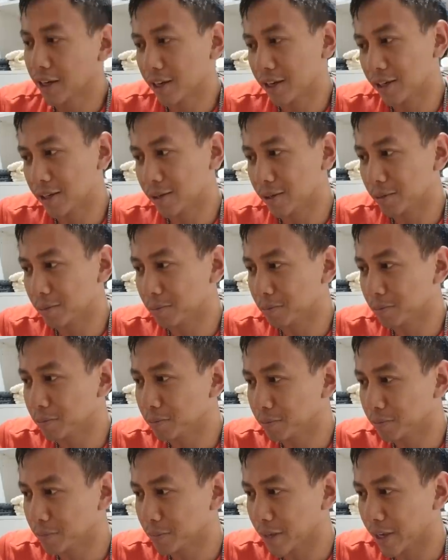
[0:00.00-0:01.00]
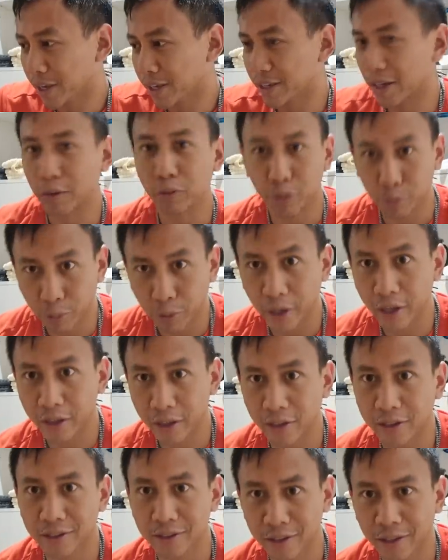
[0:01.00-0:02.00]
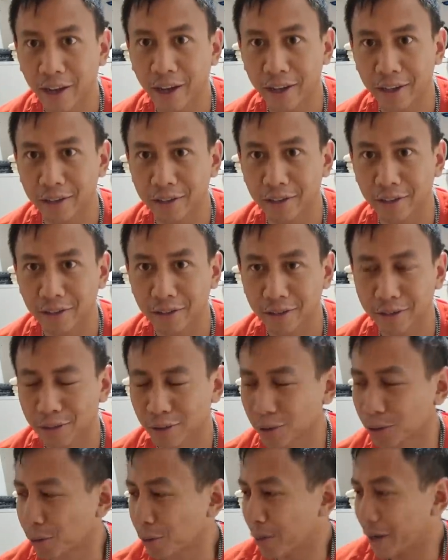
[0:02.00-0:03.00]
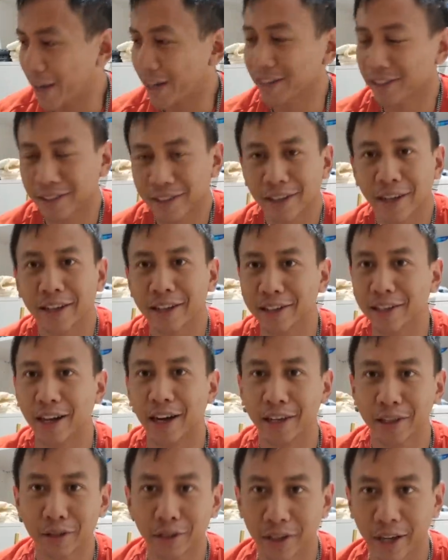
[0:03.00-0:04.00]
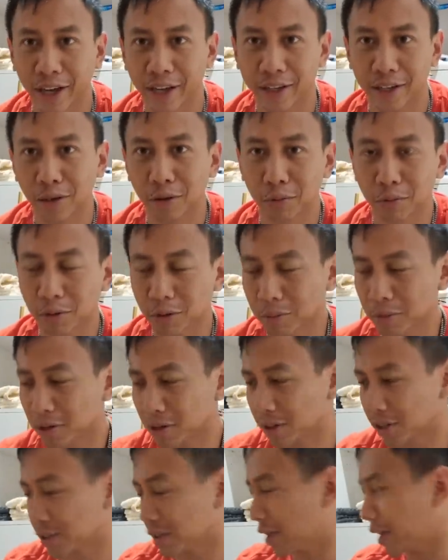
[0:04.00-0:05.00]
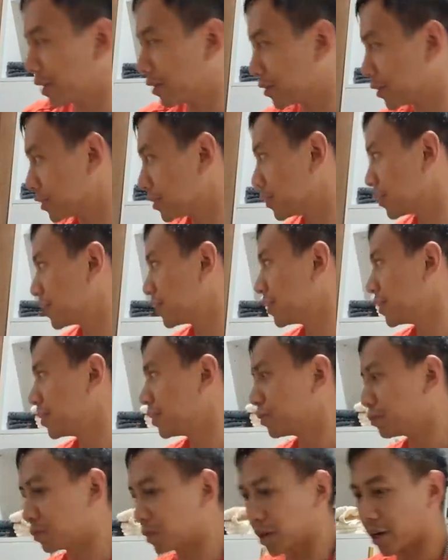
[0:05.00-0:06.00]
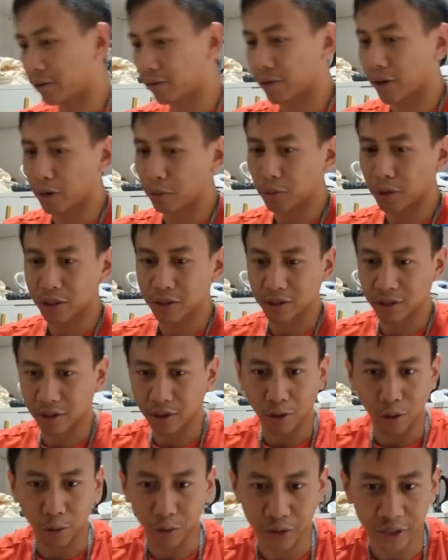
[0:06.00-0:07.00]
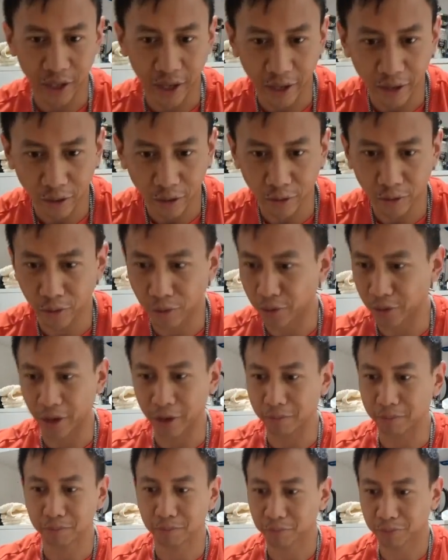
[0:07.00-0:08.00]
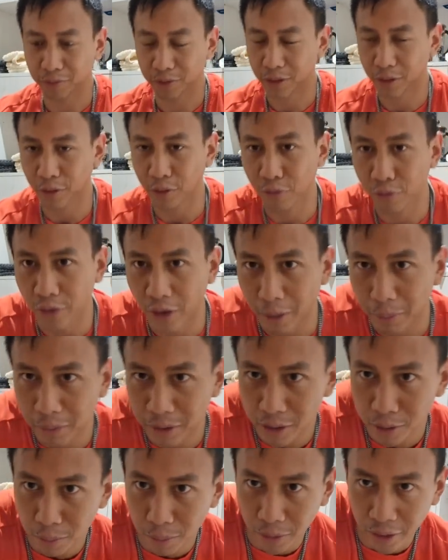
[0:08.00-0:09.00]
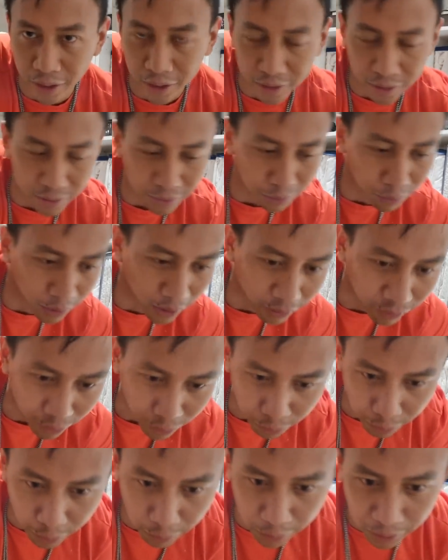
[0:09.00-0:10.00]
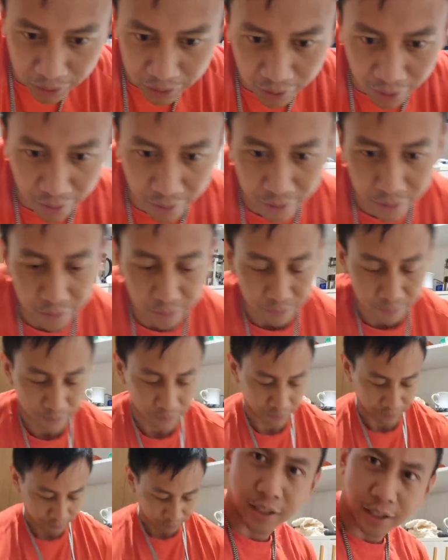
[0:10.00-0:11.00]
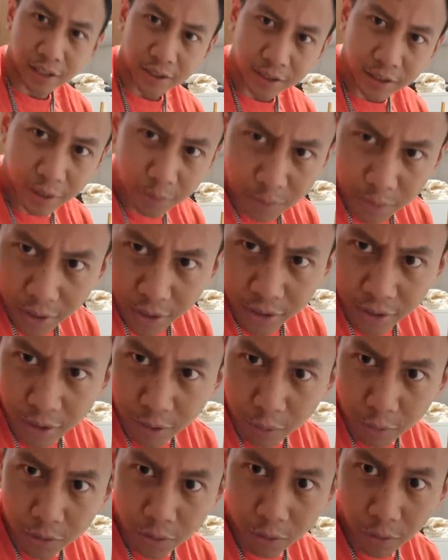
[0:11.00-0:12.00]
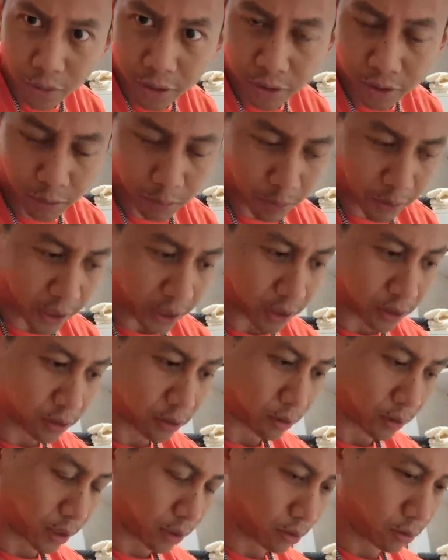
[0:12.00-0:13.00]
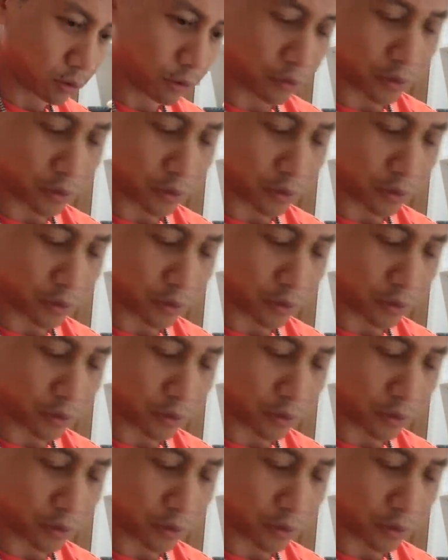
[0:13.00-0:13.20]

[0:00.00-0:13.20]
Um, and I would bring this tent so at night I could hang out with the gliders wherever I was in the hotel or at you know family's place wherever we were staying. It seems like he was going to bed, so I don't know